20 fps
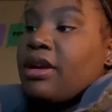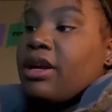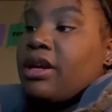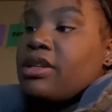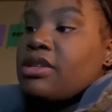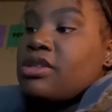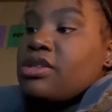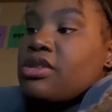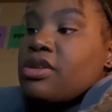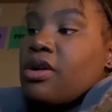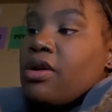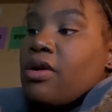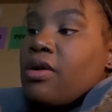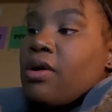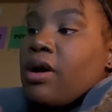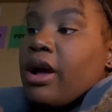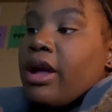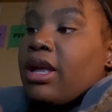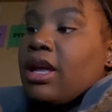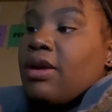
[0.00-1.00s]
And
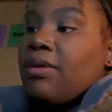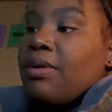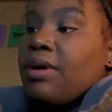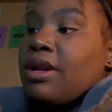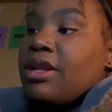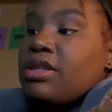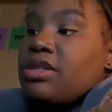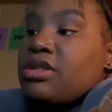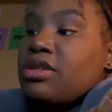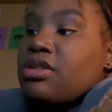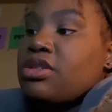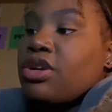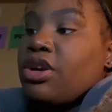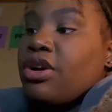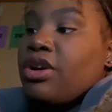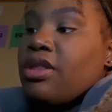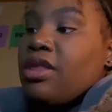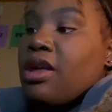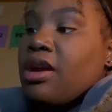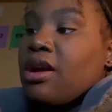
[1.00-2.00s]
so I get ready to
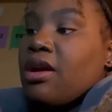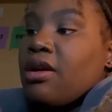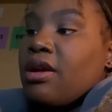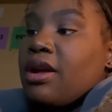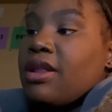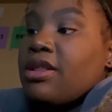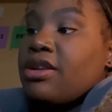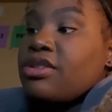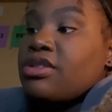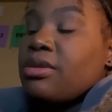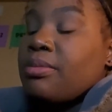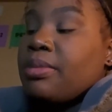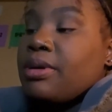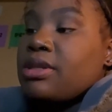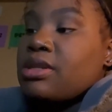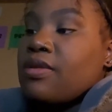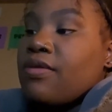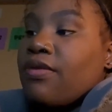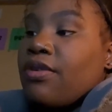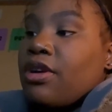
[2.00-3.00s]
turn there, and there's a
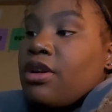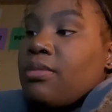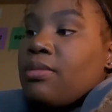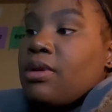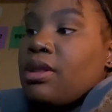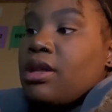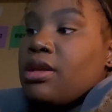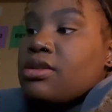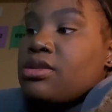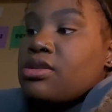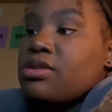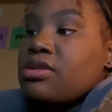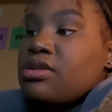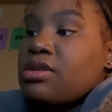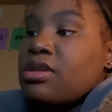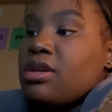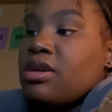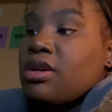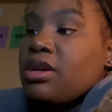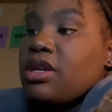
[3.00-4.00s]
bus in front of me that
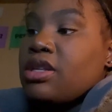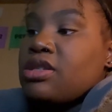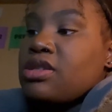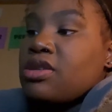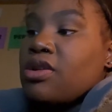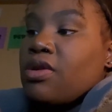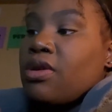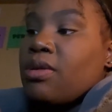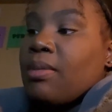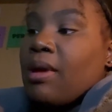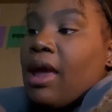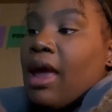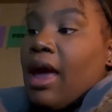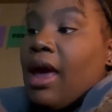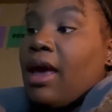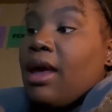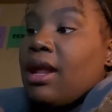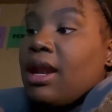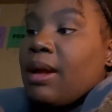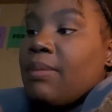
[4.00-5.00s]
turns there. And so in my
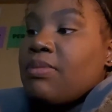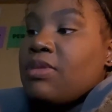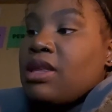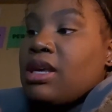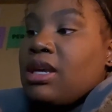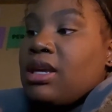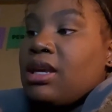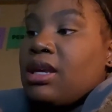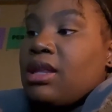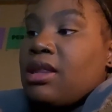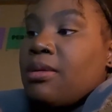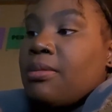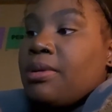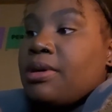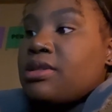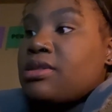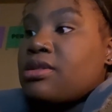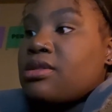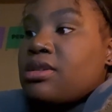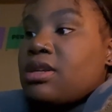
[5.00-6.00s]
head, I'm thinking the
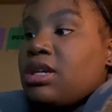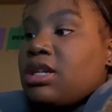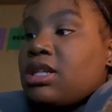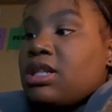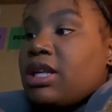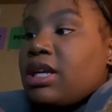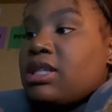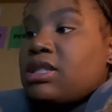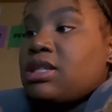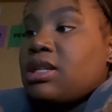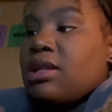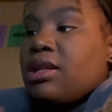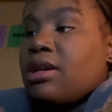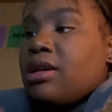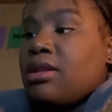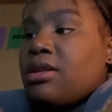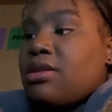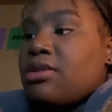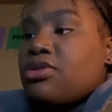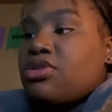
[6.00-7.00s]
bus is gonna like
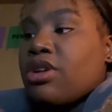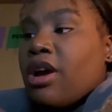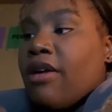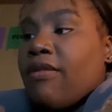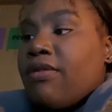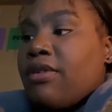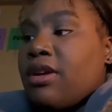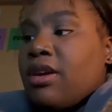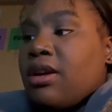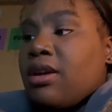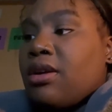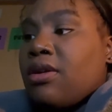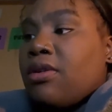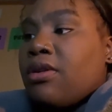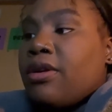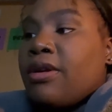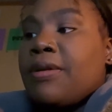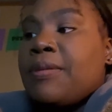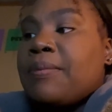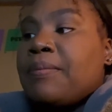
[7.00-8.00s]
delay the traffic,
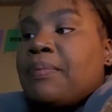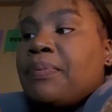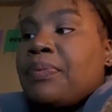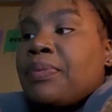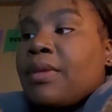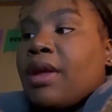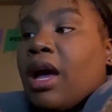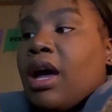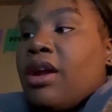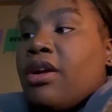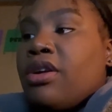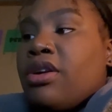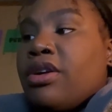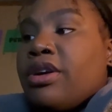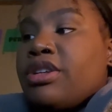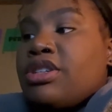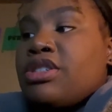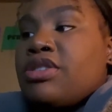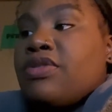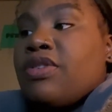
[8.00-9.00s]
or I don't know.
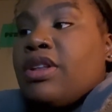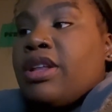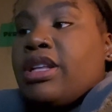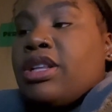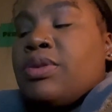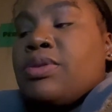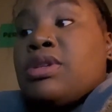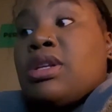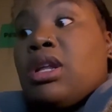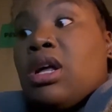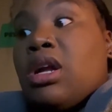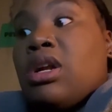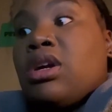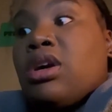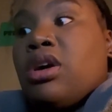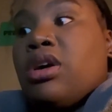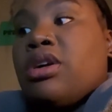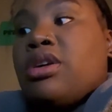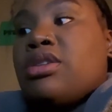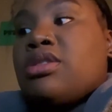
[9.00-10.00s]
I just felt like there was a lot of
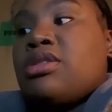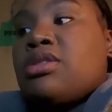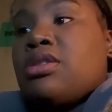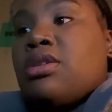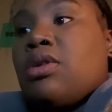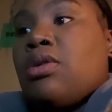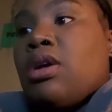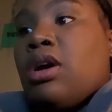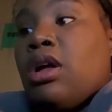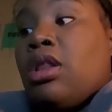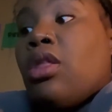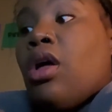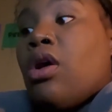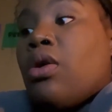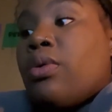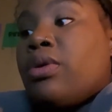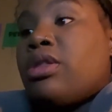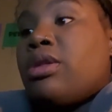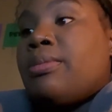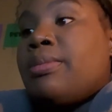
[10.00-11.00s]
cars
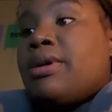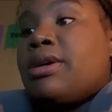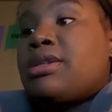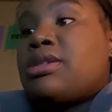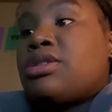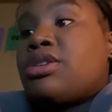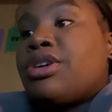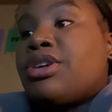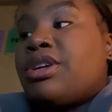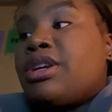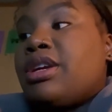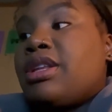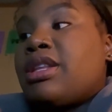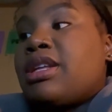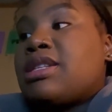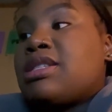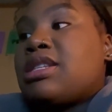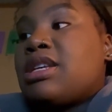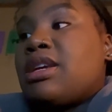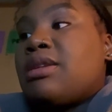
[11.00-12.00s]
along with the bus turning in
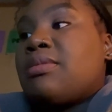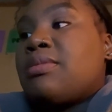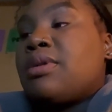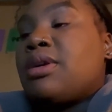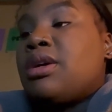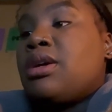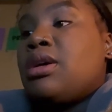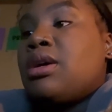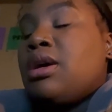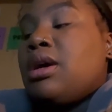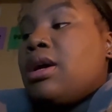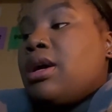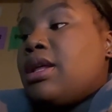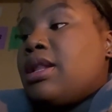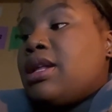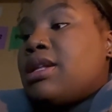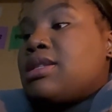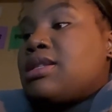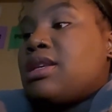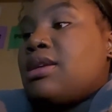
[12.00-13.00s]
that
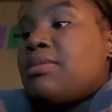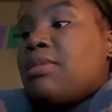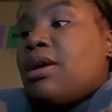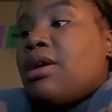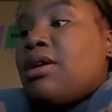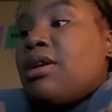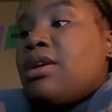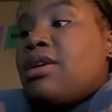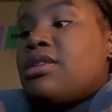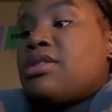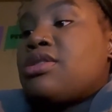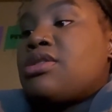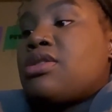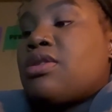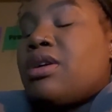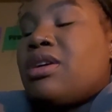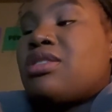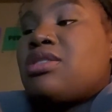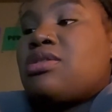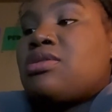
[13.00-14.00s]
same area.
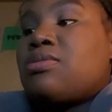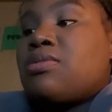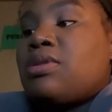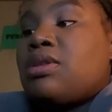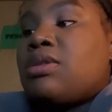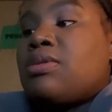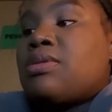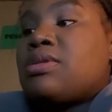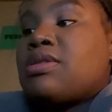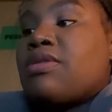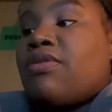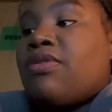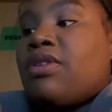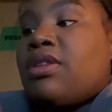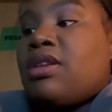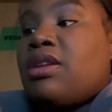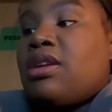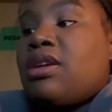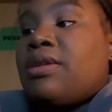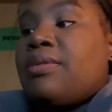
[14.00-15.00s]
So I just really wasn't
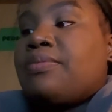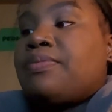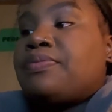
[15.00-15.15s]
feeling it.